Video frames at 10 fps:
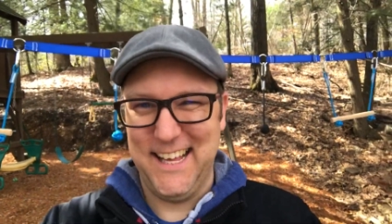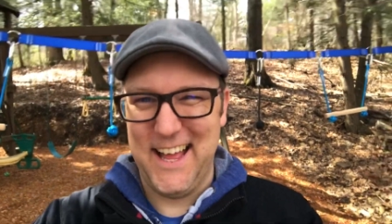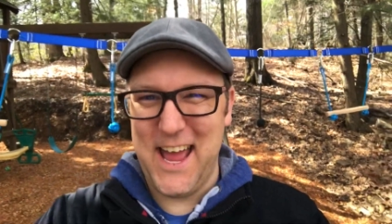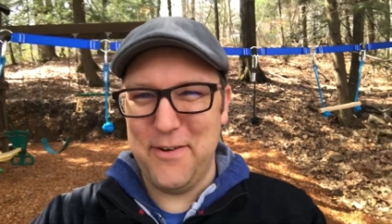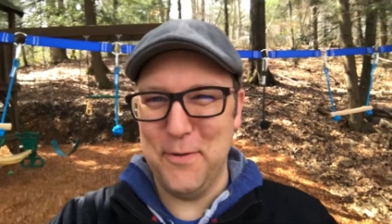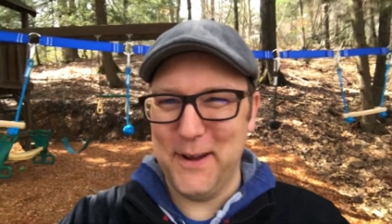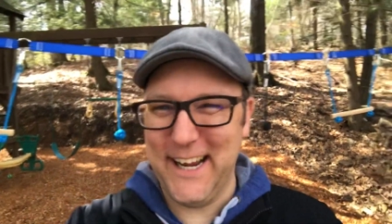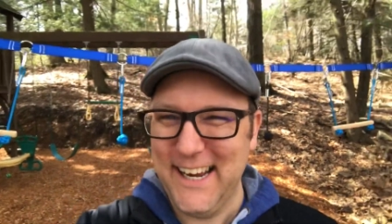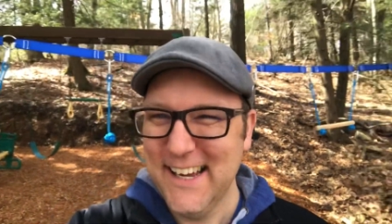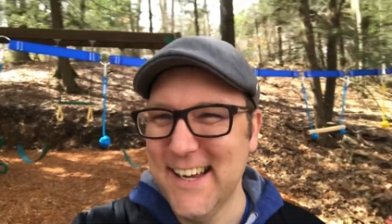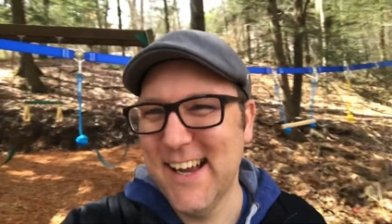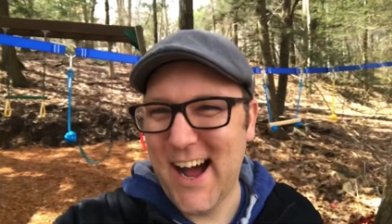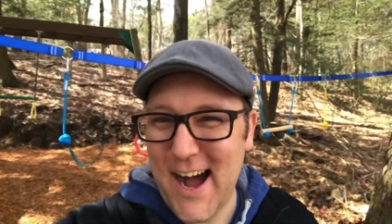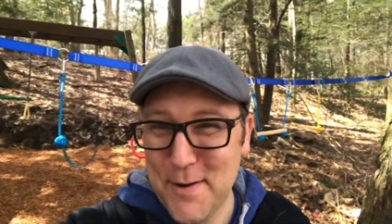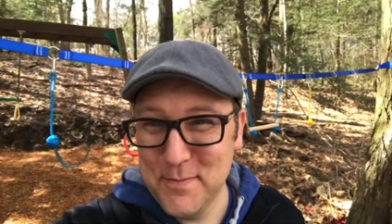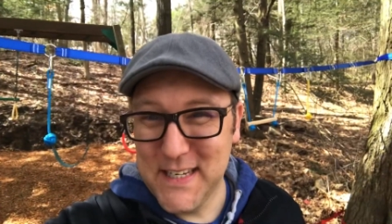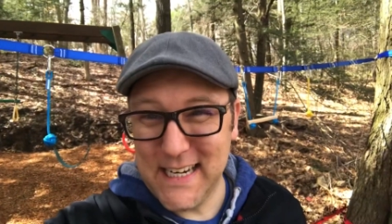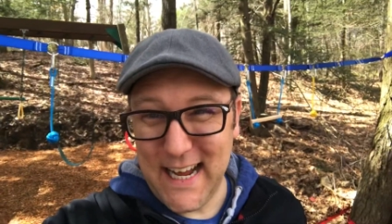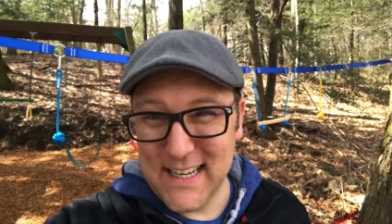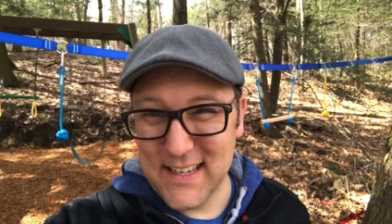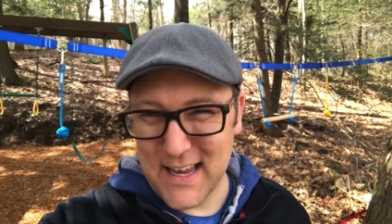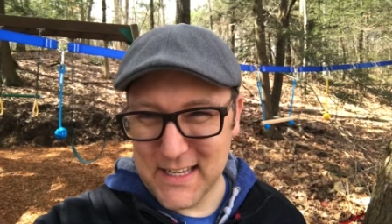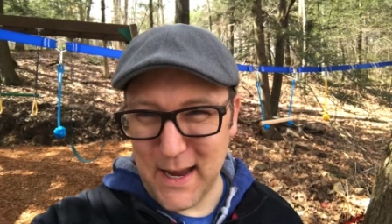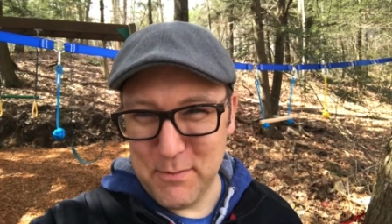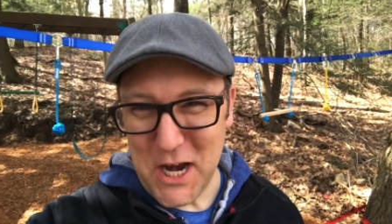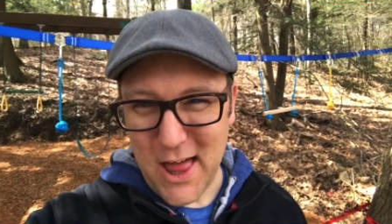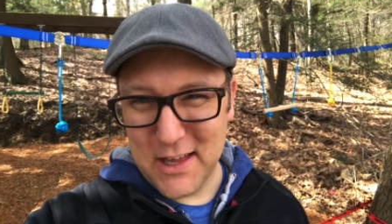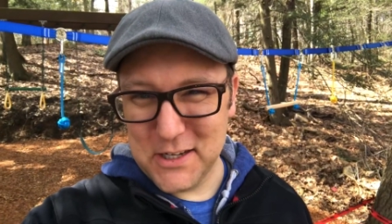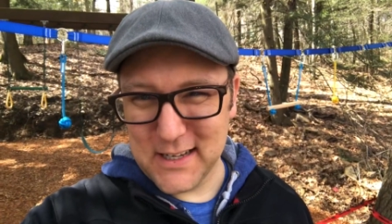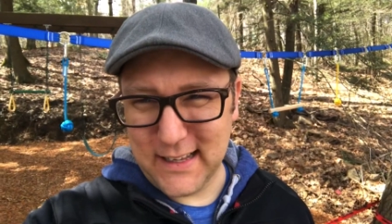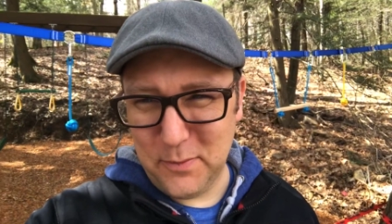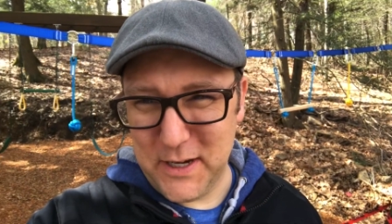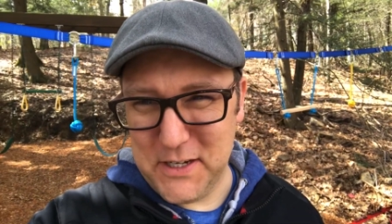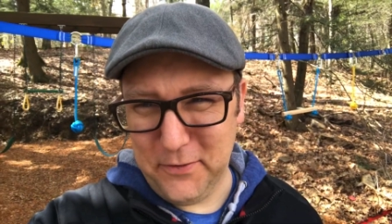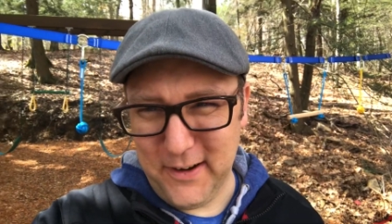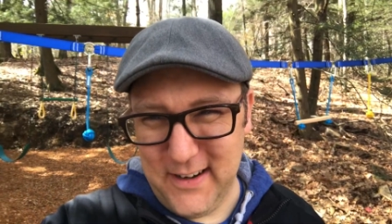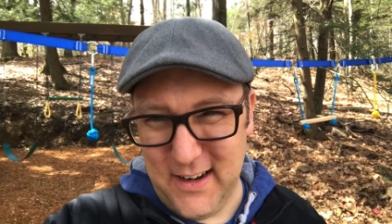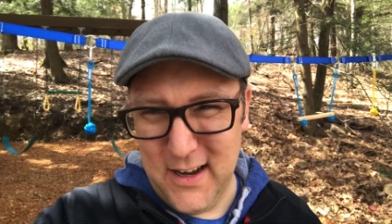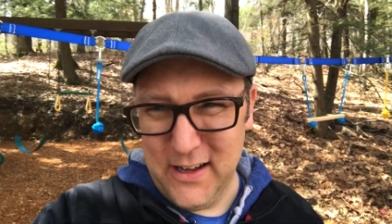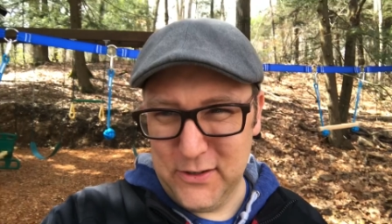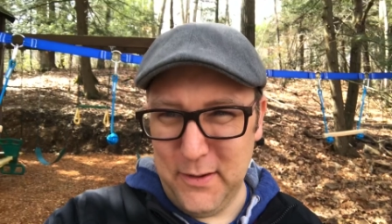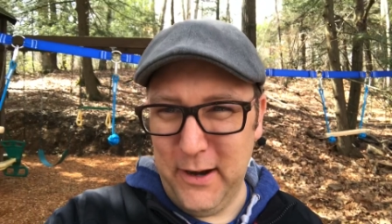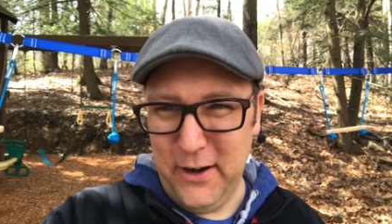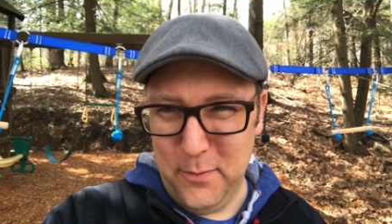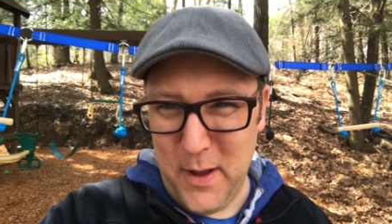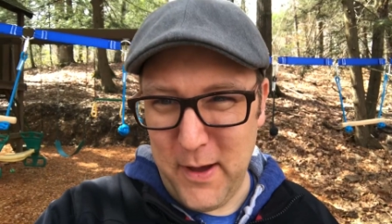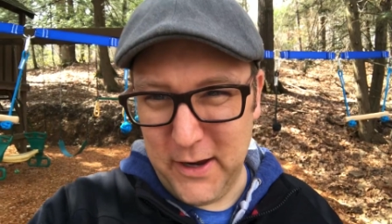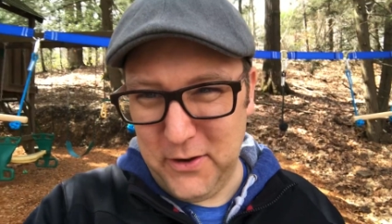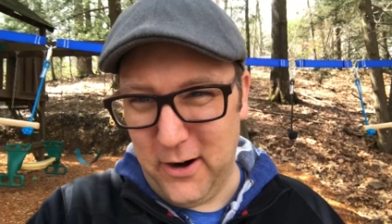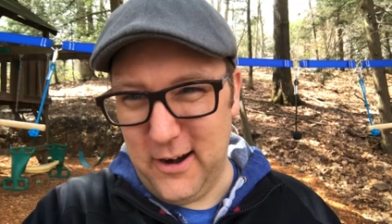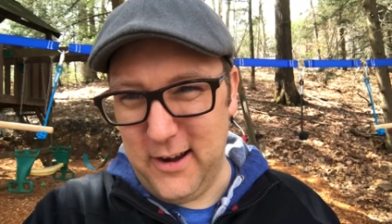Hey everybody. Um, today's STEM challenge is a little bit different. So I'm out here in my backyard.